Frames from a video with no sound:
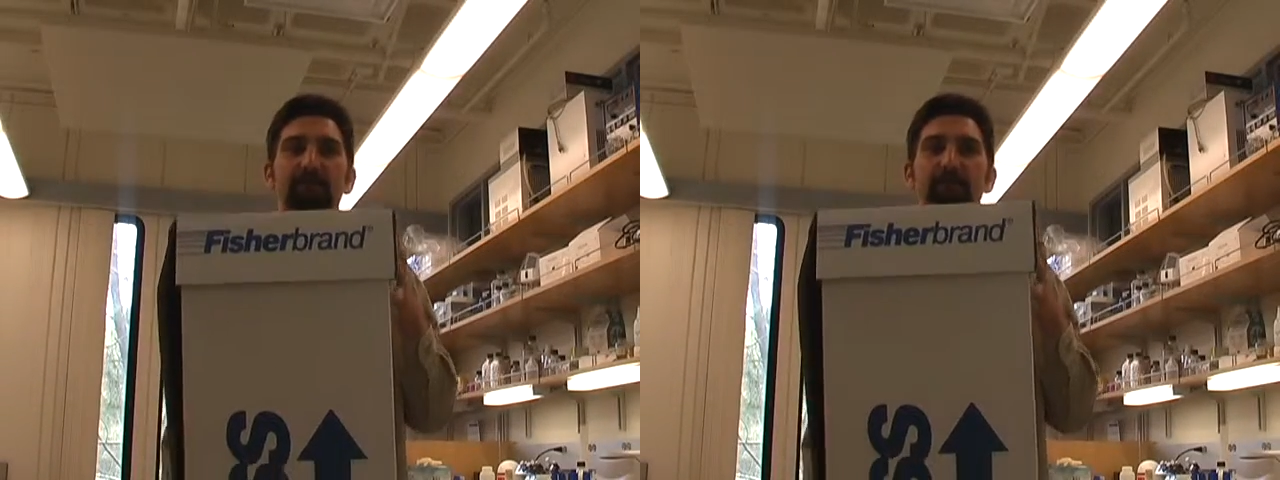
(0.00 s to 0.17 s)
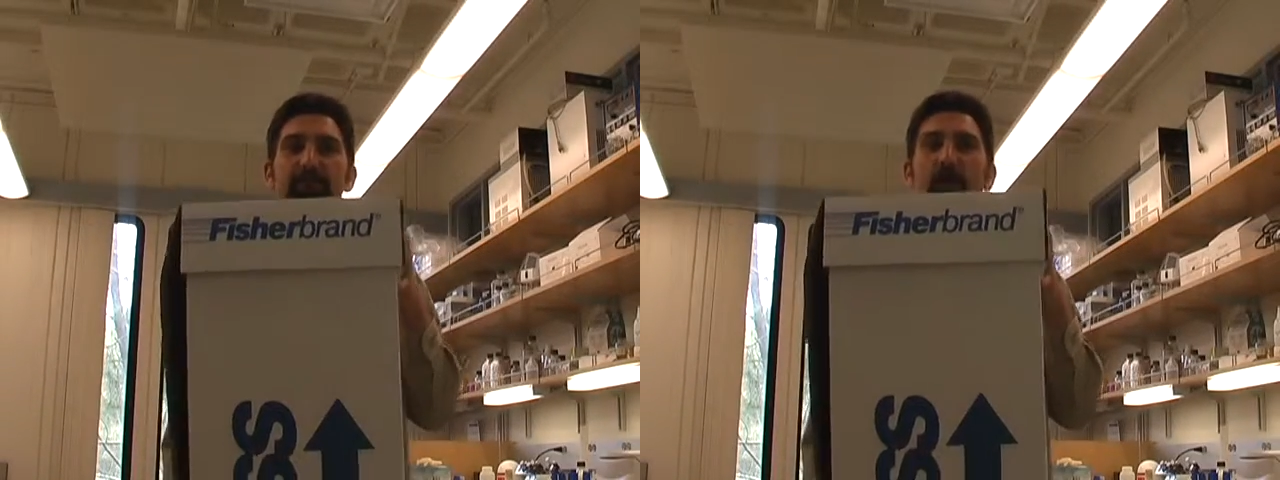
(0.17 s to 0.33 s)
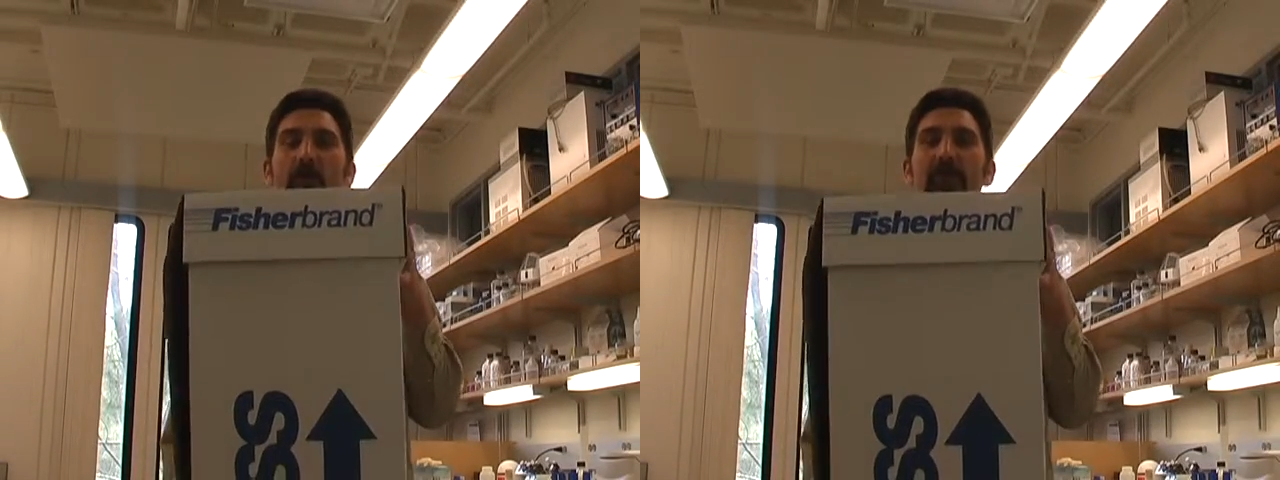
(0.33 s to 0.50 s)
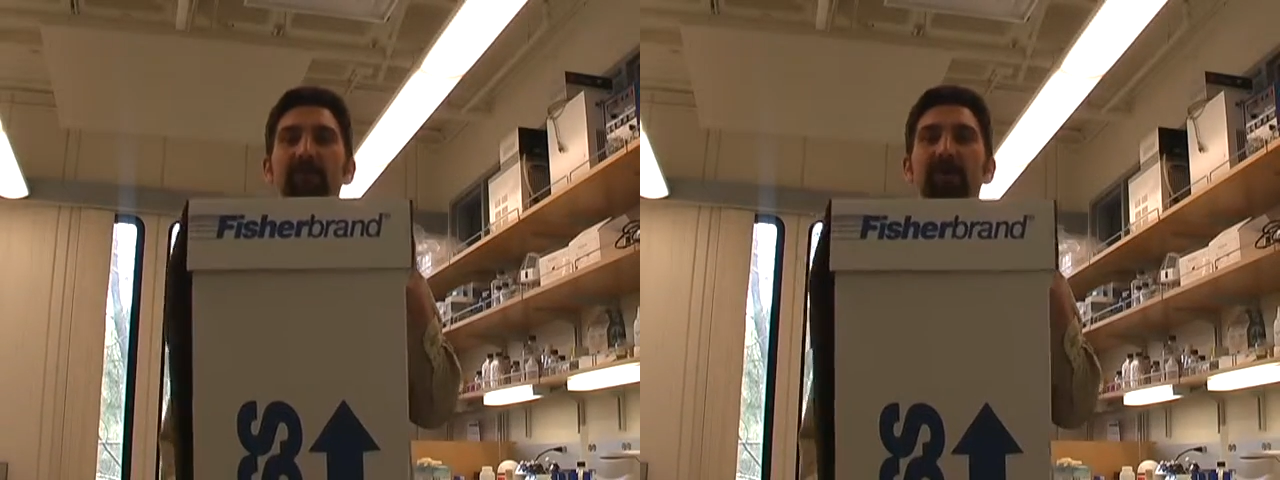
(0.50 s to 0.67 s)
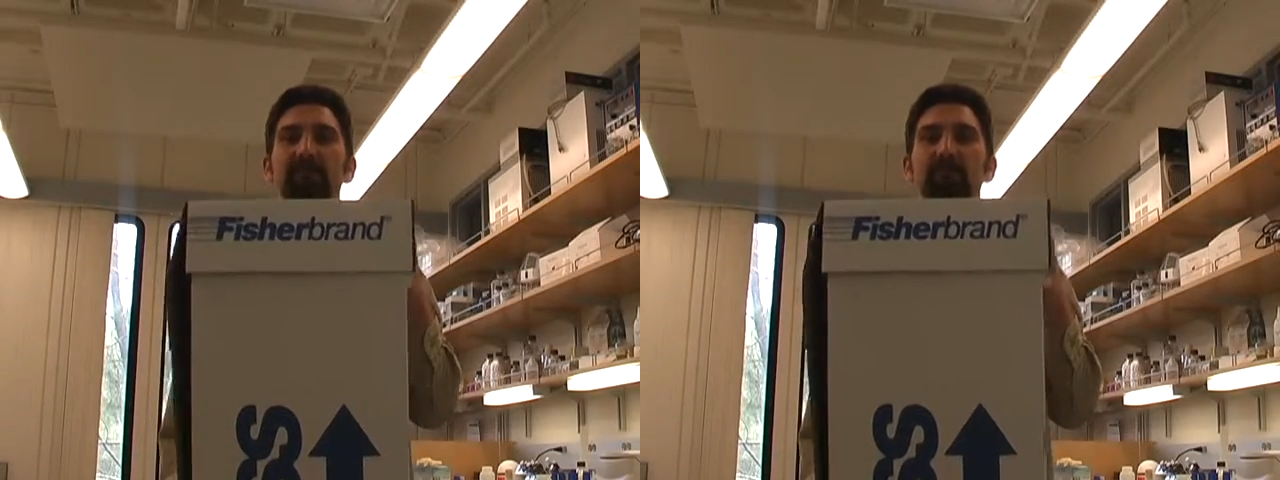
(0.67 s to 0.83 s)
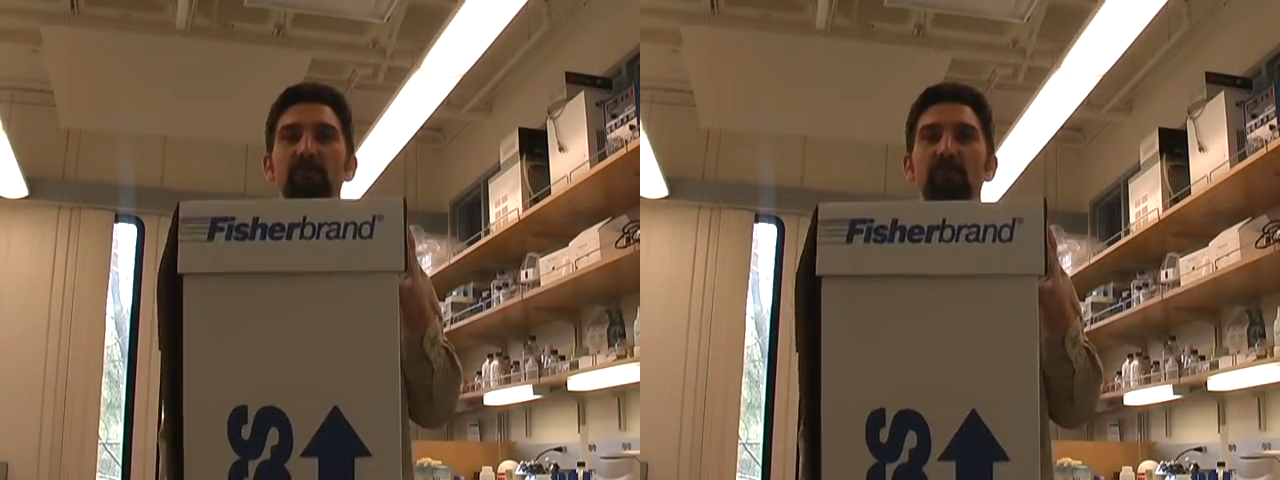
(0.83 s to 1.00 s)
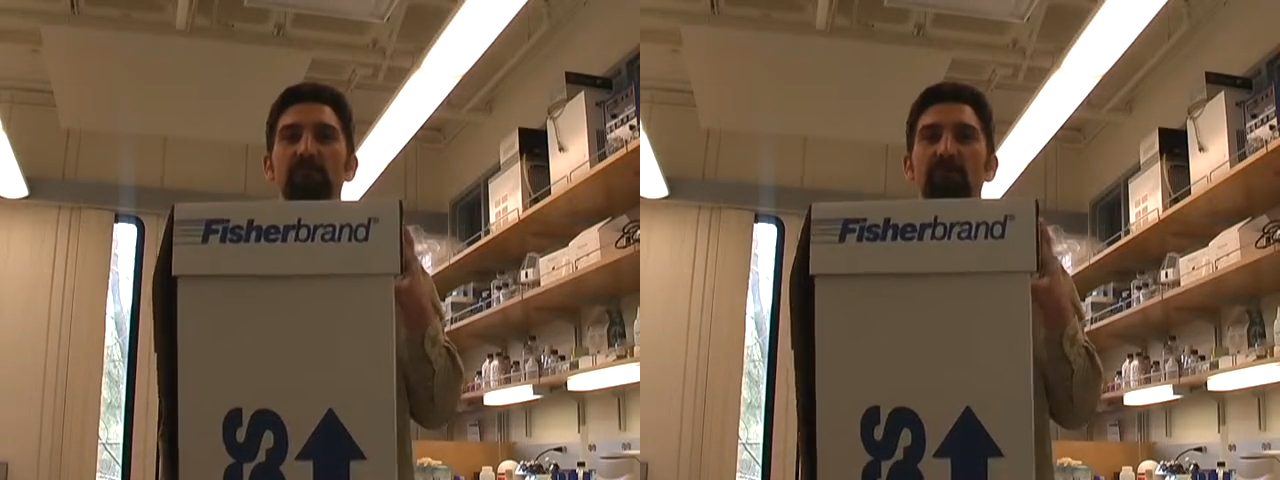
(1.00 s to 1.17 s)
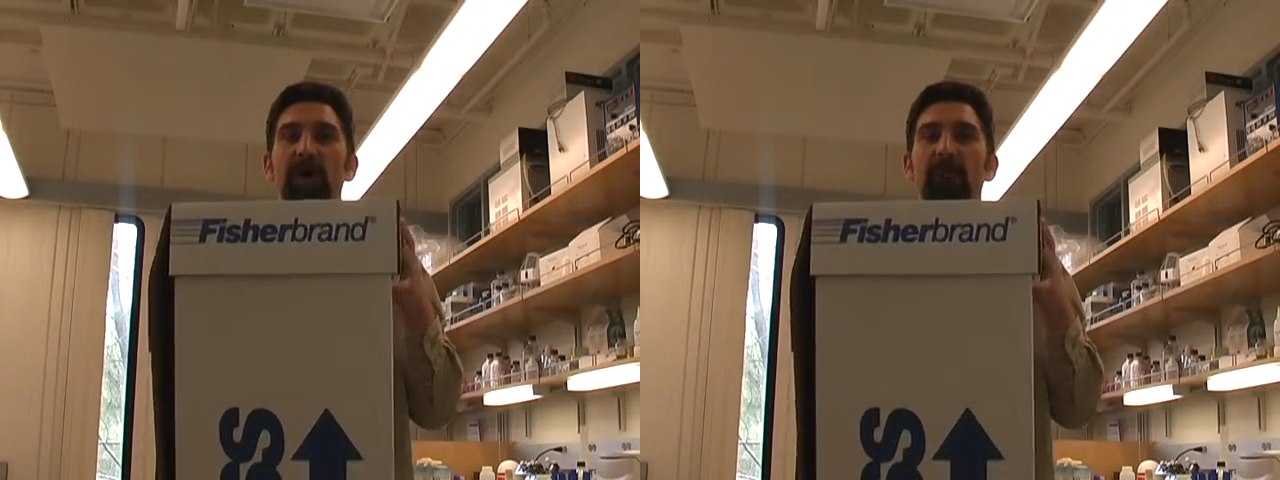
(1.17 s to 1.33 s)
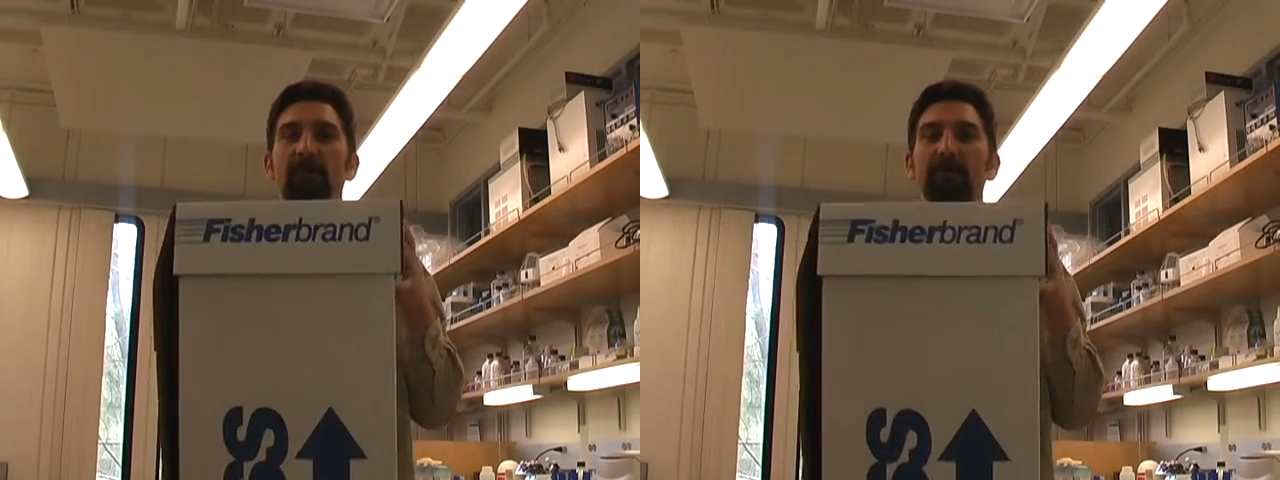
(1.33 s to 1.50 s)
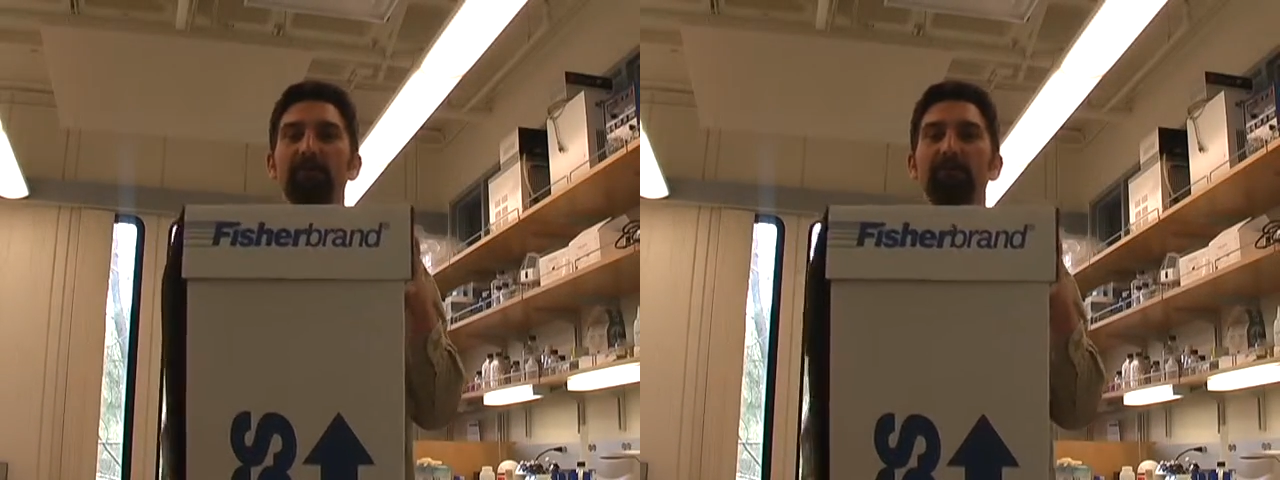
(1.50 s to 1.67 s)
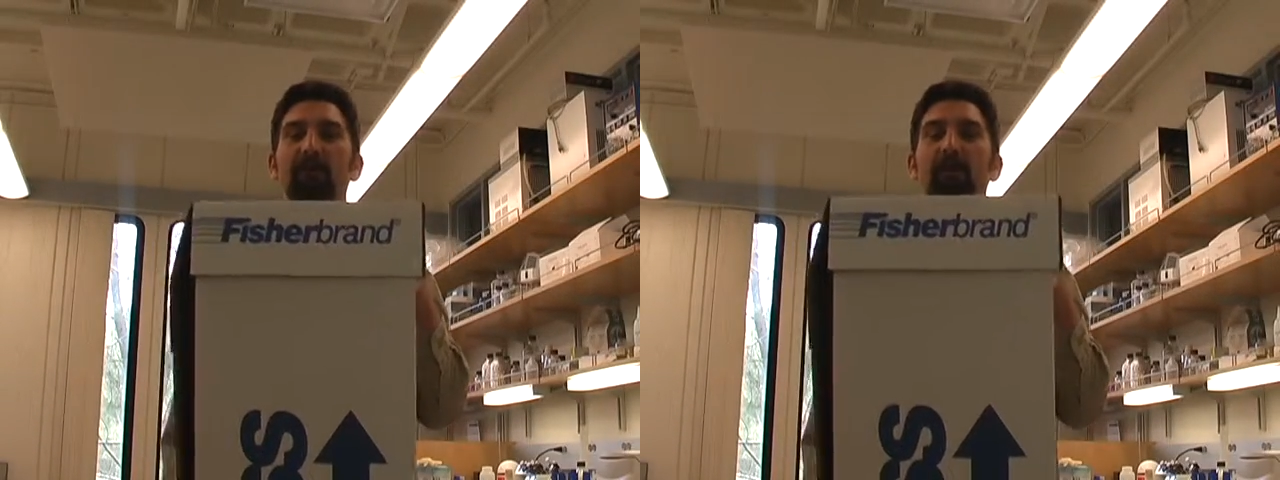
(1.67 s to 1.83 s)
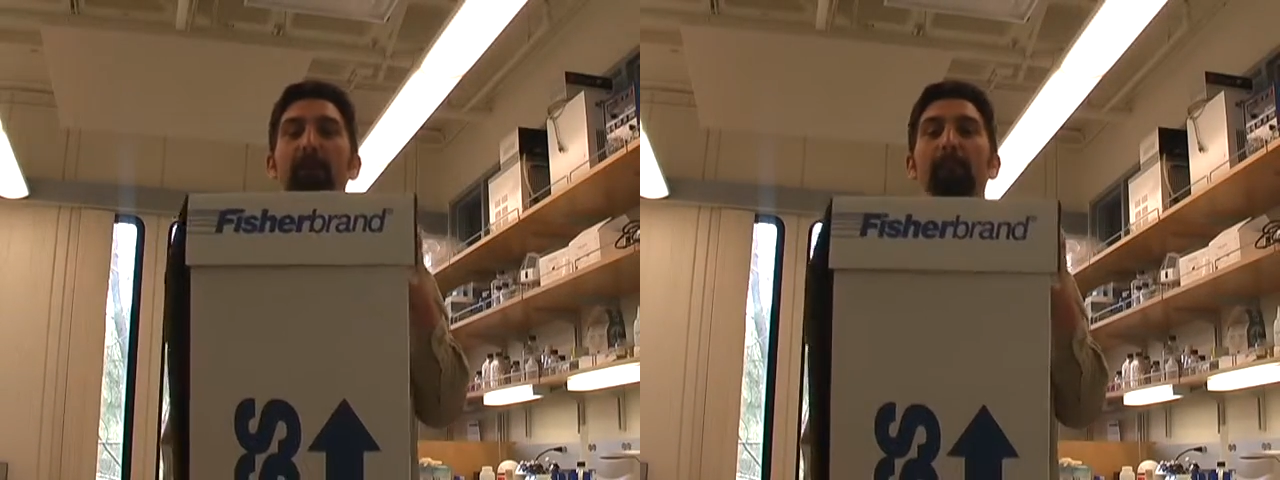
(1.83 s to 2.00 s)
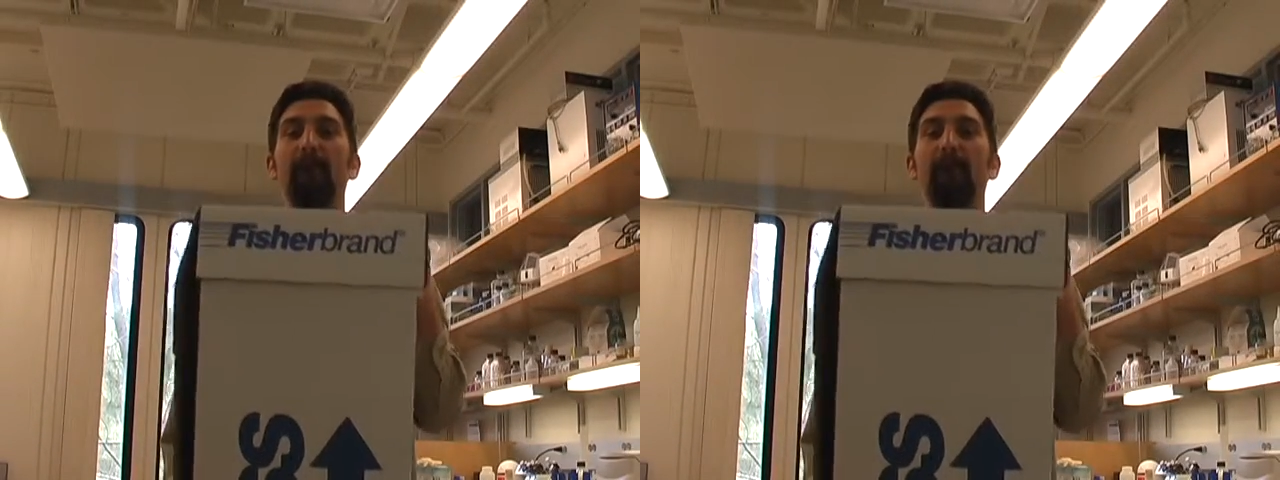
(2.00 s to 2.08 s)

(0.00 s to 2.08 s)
It's for broken glass that you have dropped on the floor and